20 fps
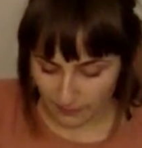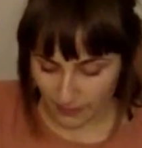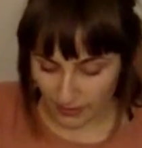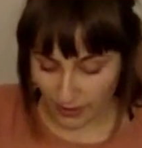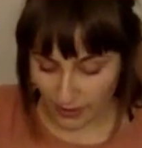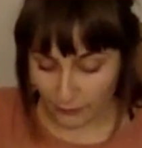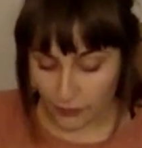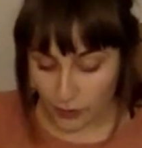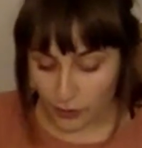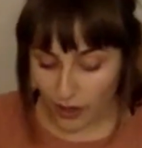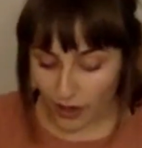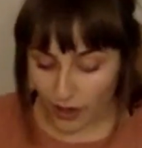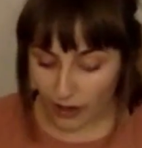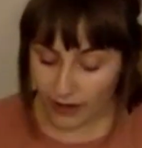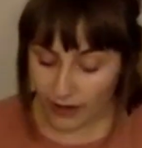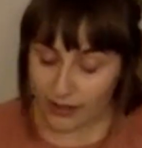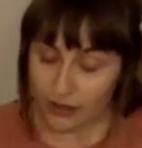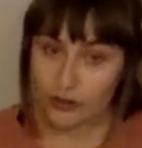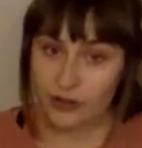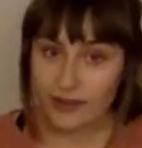If you are
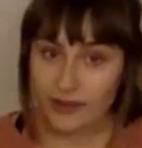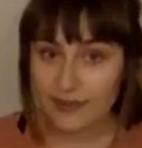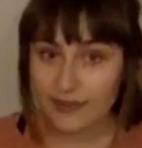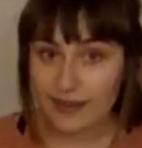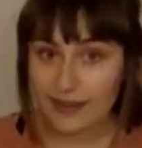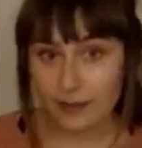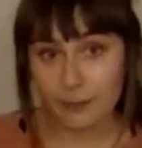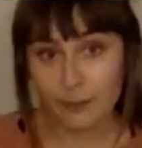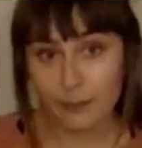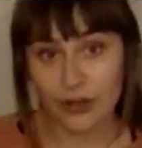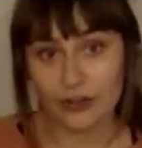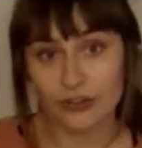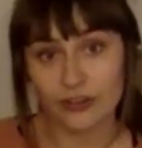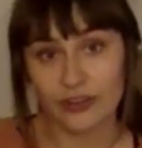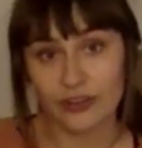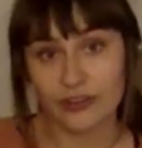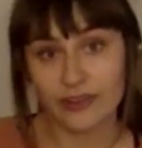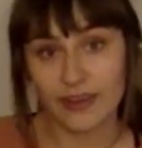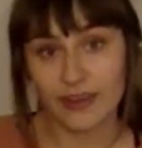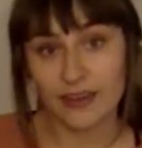interested in
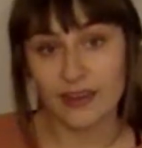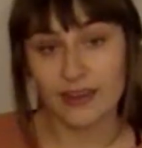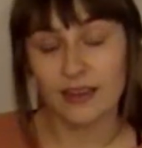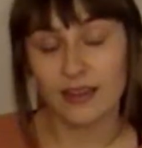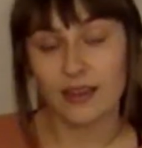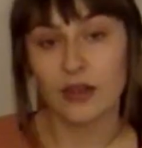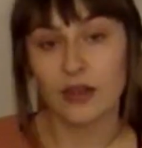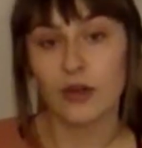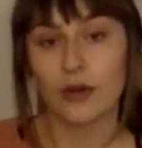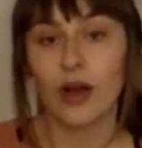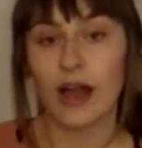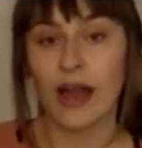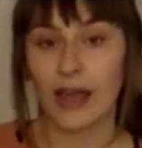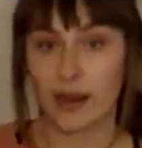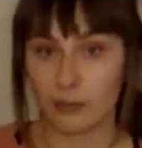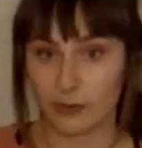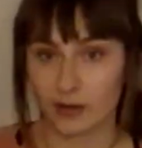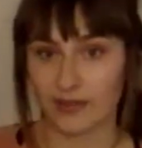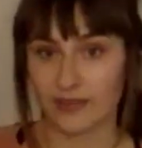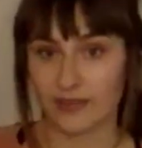purchasing
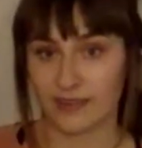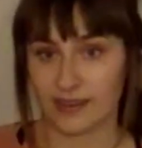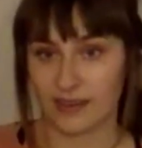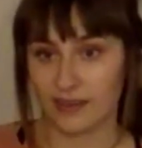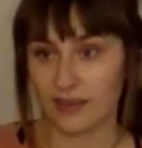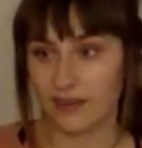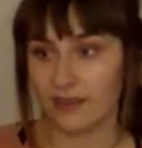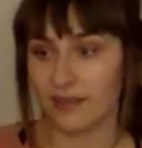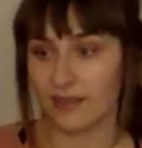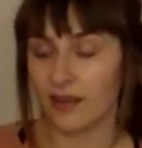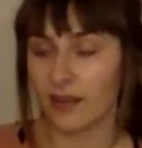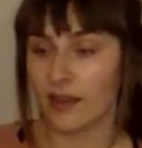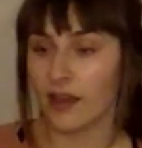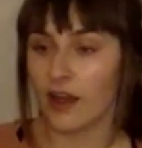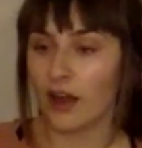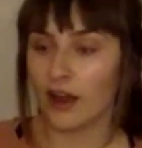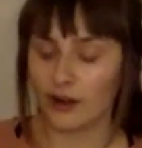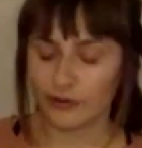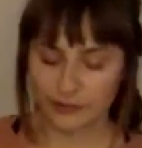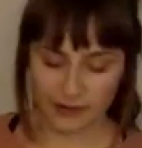hybrid seeds,
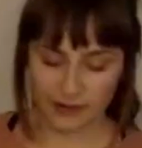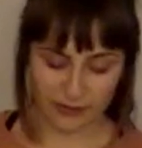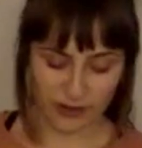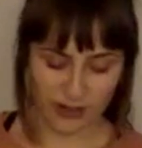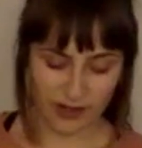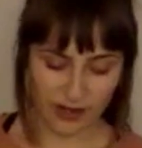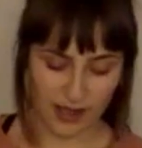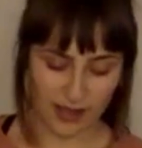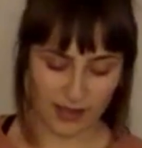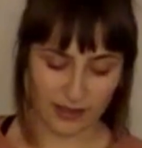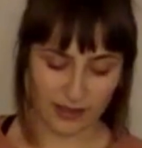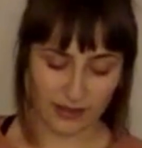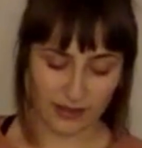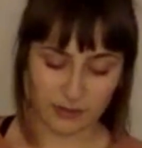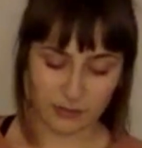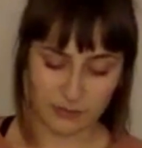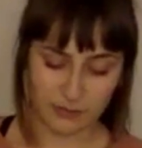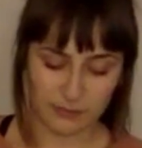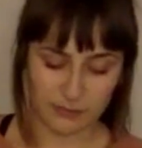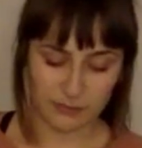our favorite
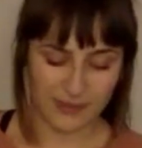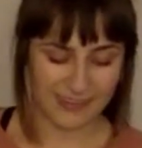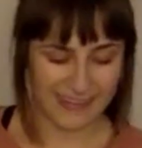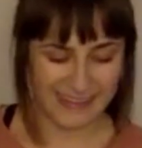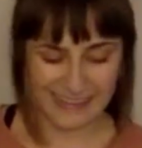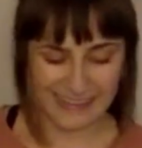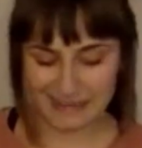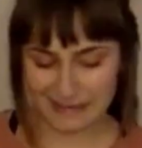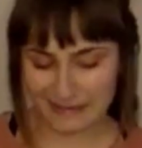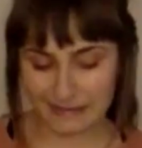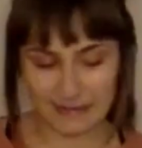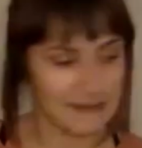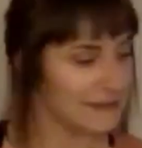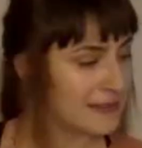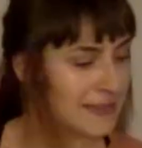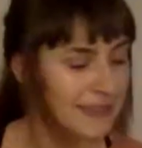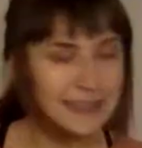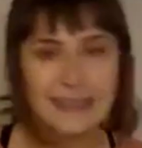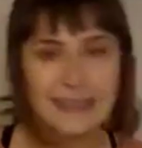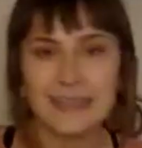seed
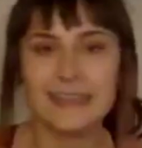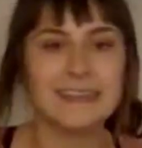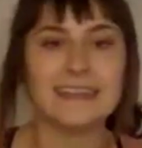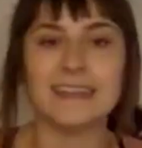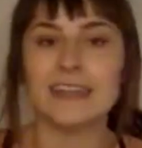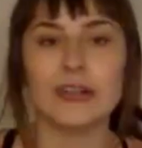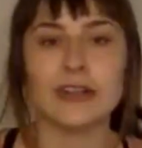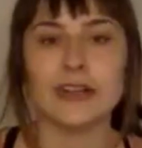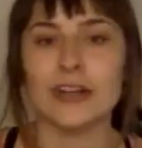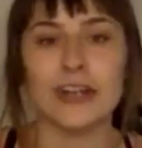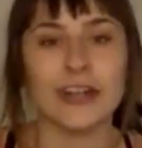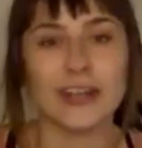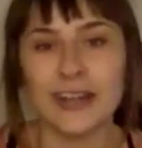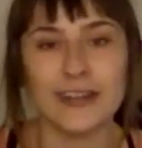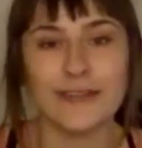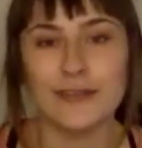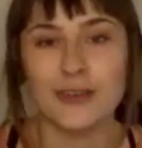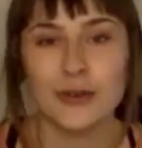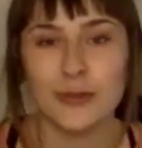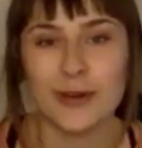dealer,
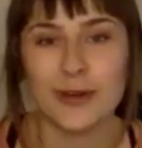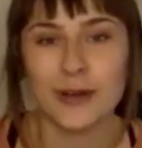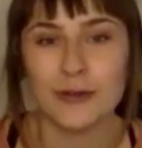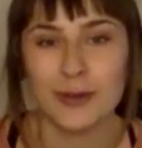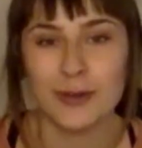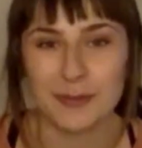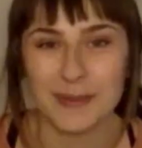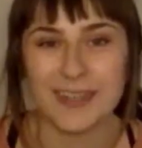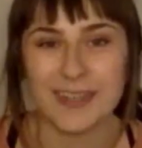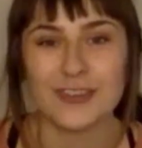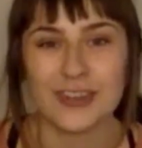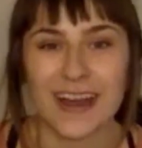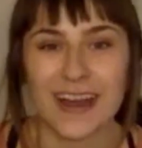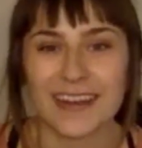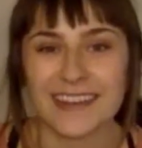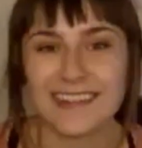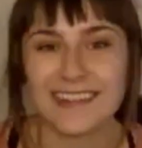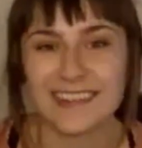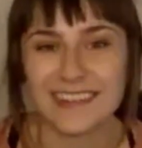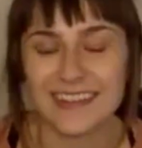if you will, would be
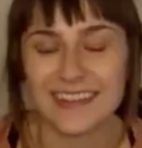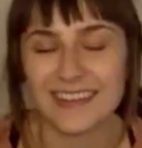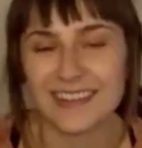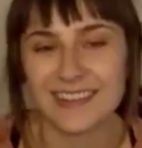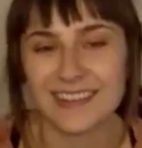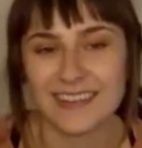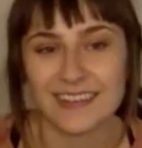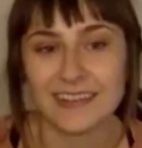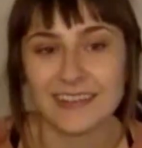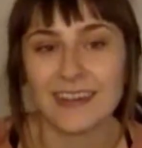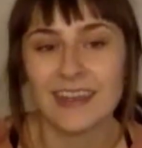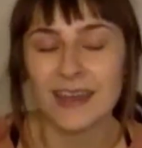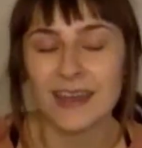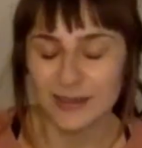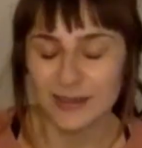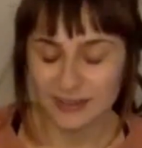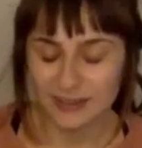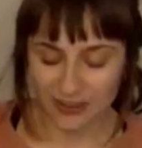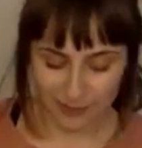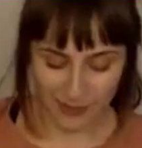Johnny Seeds. And
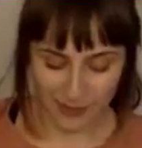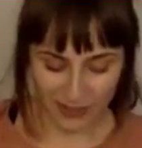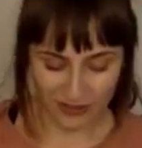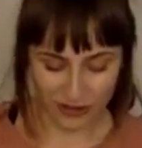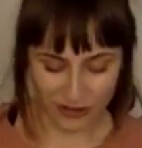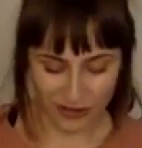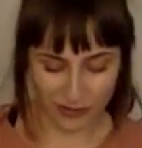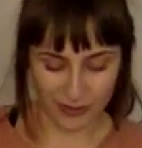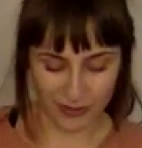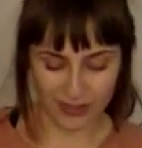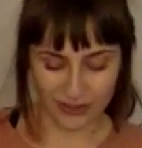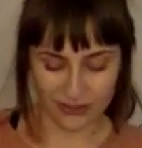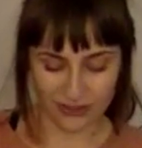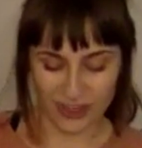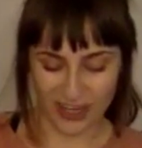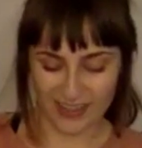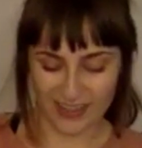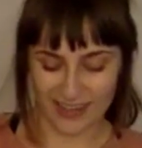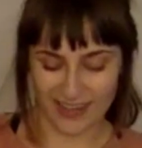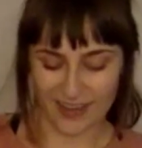just make sure when you're
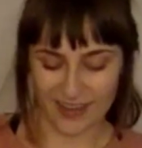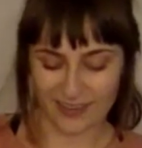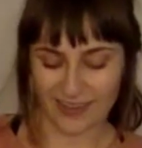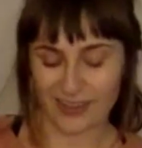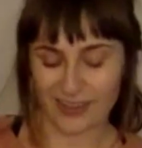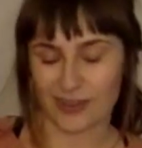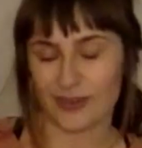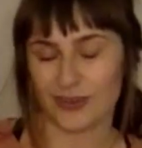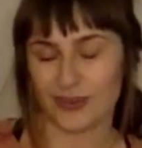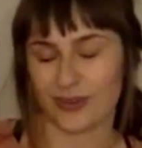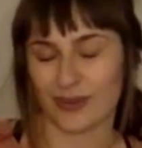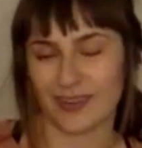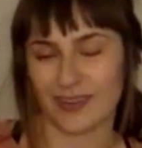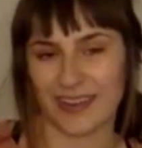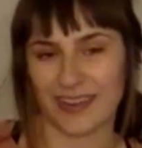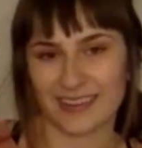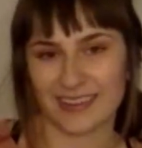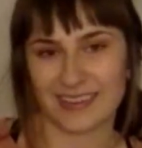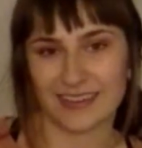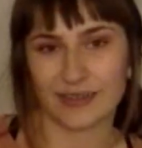checking out that you do
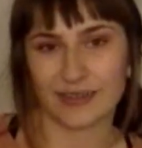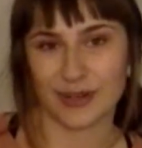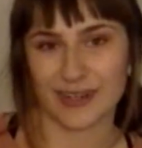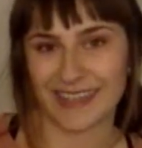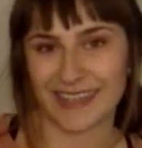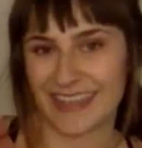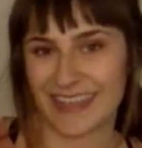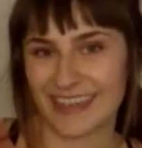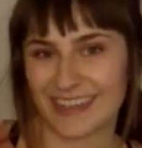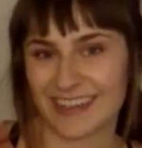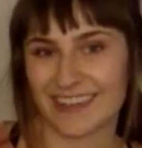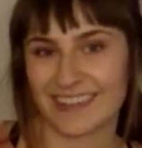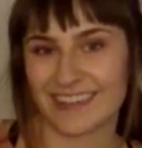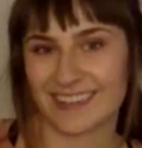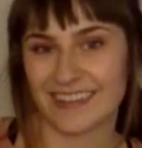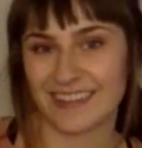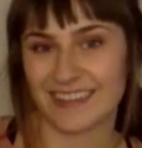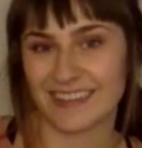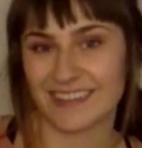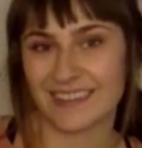select the organic
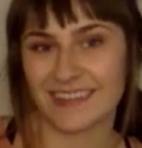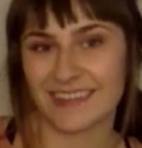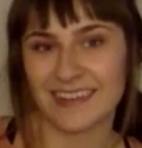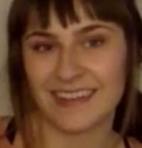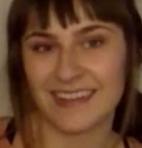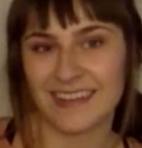seeds.